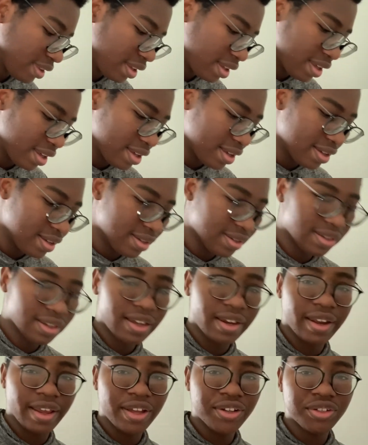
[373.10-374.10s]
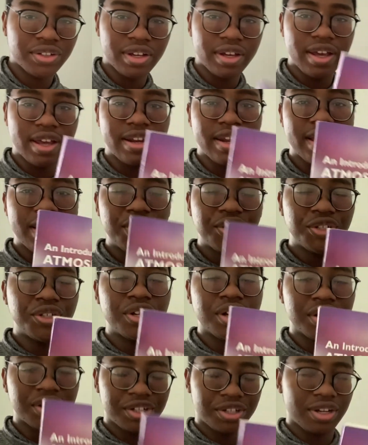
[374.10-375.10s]
is an
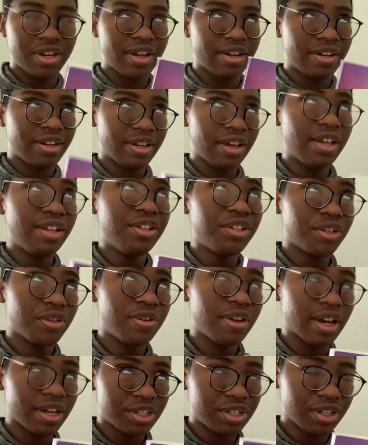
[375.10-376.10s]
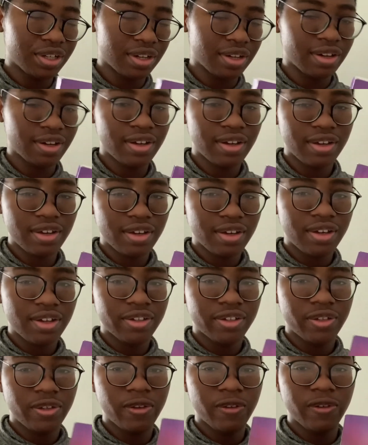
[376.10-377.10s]
introduction
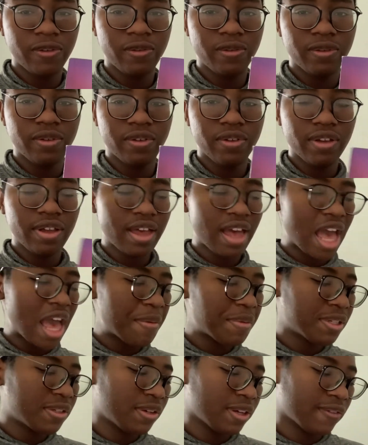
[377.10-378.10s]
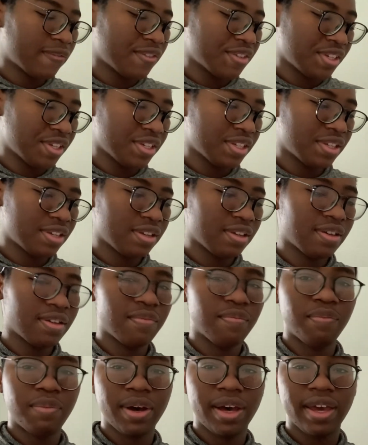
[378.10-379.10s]
to atmospheric physics
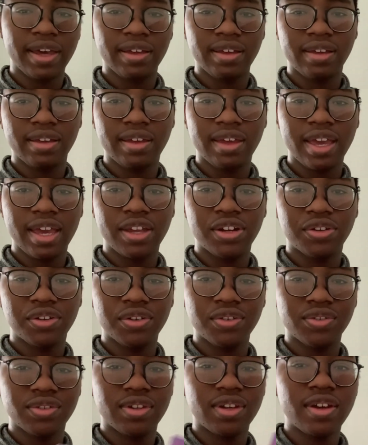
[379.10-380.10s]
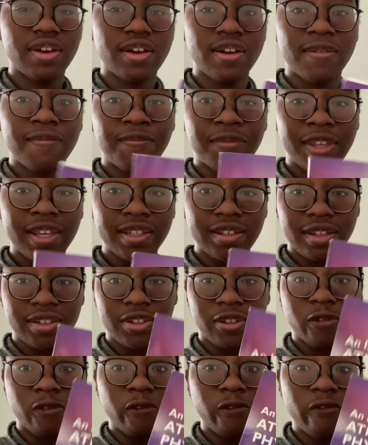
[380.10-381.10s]
by Andrews. This is a
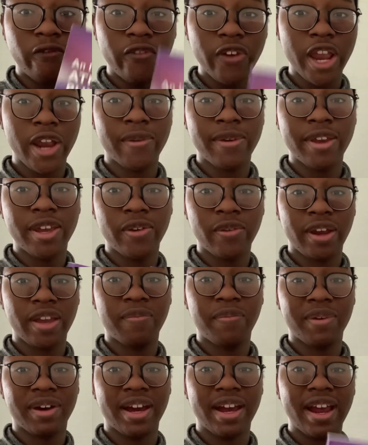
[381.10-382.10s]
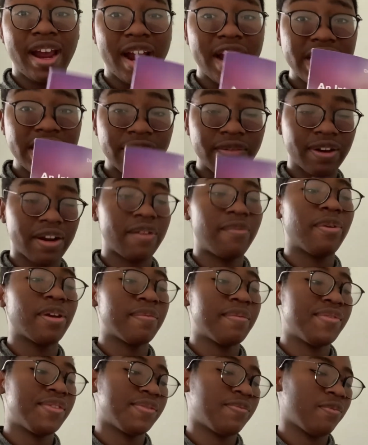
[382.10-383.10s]
very great book. I highly
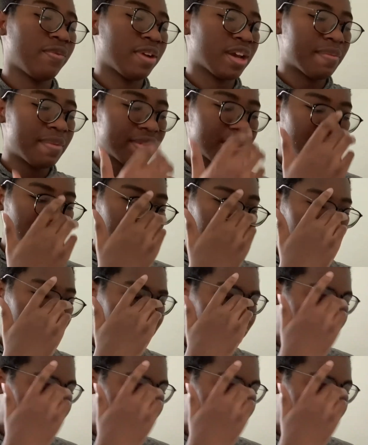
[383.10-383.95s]
recommend this book.